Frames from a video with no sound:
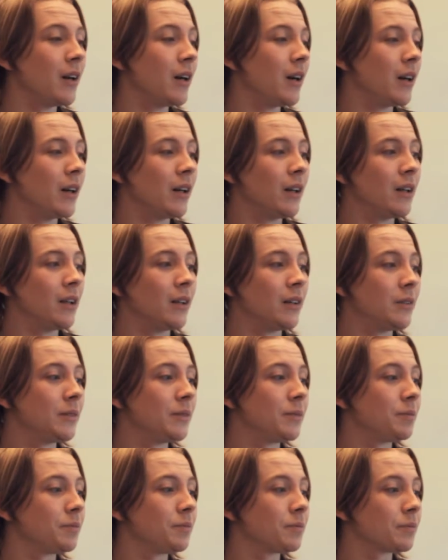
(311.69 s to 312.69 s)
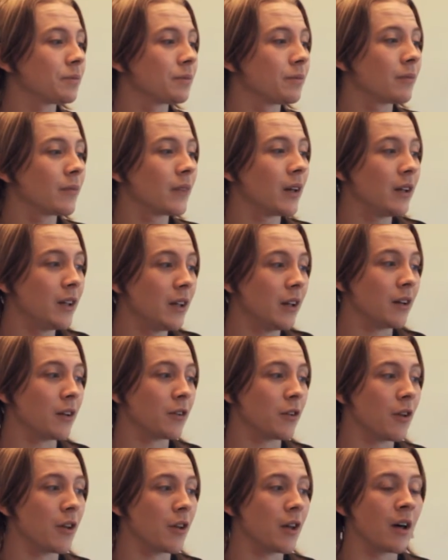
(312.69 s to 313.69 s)
And yeah,
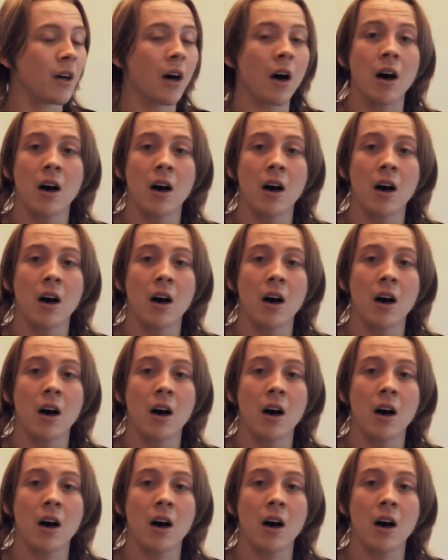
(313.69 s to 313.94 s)
I've done that.